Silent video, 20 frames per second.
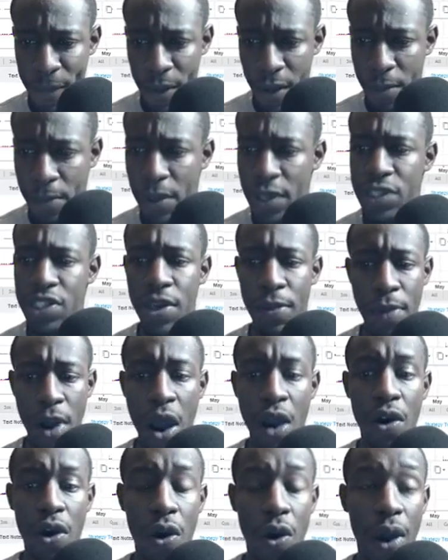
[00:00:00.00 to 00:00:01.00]
But
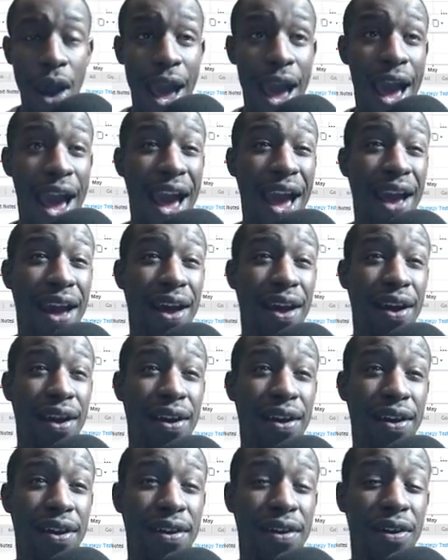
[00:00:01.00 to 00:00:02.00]
tomorrow at
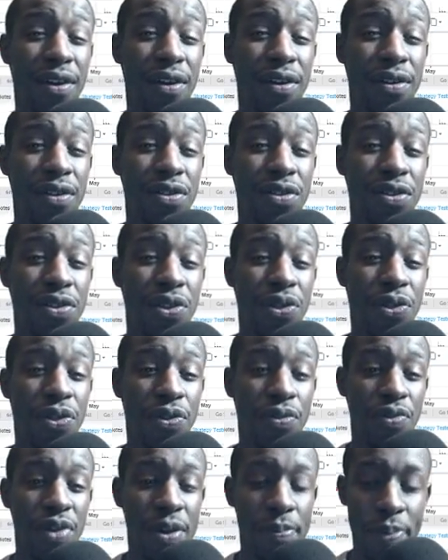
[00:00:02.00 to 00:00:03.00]

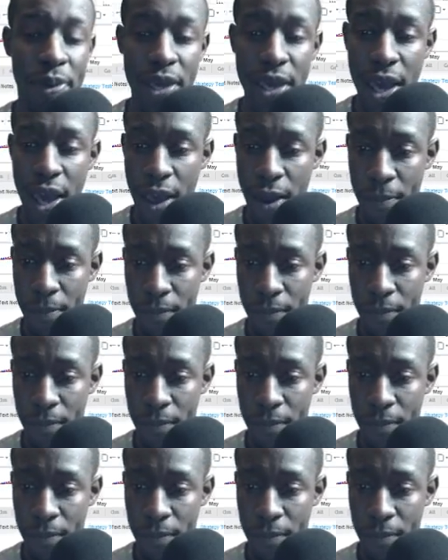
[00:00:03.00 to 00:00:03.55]
3 p.m.